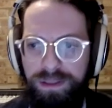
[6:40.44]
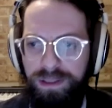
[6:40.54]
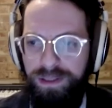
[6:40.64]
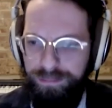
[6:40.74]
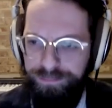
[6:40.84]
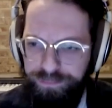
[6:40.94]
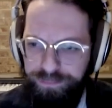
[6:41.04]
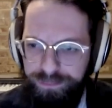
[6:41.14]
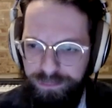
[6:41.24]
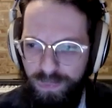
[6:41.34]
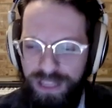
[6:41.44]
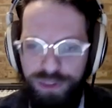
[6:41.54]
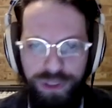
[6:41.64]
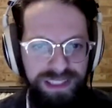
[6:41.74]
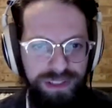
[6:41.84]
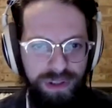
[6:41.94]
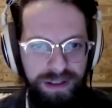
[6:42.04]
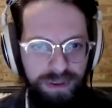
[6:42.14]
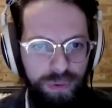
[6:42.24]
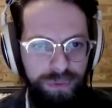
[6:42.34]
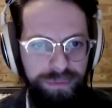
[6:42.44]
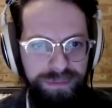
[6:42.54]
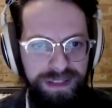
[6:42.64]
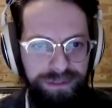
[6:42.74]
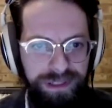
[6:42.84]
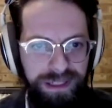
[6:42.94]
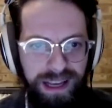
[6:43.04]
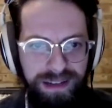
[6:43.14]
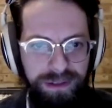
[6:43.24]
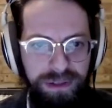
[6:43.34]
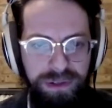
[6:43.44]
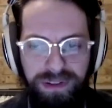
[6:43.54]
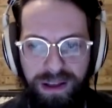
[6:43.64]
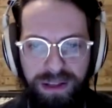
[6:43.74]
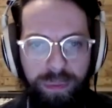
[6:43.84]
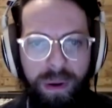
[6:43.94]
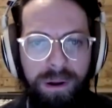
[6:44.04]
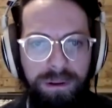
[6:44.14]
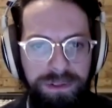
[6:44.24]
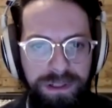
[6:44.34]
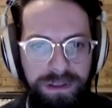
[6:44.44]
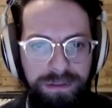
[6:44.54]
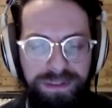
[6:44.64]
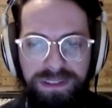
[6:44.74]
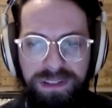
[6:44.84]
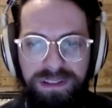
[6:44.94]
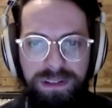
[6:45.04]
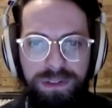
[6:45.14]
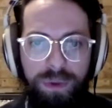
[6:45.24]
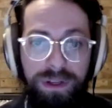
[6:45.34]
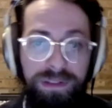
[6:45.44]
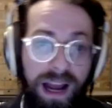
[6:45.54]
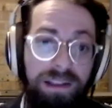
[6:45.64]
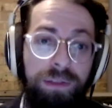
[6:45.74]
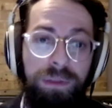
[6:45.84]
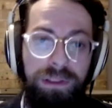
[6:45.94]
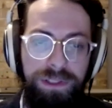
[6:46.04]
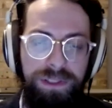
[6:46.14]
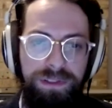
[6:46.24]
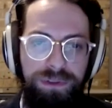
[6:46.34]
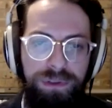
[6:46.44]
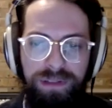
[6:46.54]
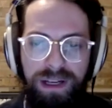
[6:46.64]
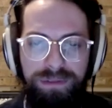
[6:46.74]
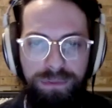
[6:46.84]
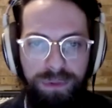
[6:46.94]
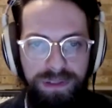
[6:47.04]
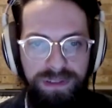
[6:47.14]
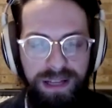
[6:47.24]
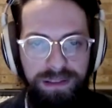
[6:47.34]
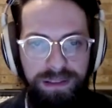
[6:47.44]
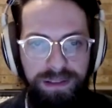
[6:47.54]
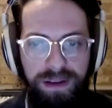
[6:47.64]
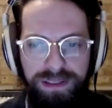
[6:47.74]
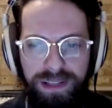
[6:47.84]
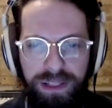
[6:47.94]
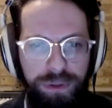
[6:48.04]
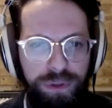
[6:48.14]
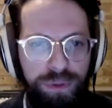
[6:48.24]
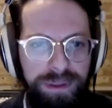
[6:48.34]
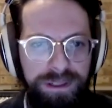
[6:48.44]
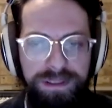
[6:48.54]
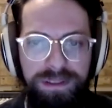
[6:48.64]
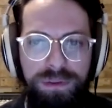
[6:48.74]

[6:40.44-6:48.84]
So you can see a total different kind of anthropology that fits into these. One is highly religious in Tree of Life, and one is highly secular humanist in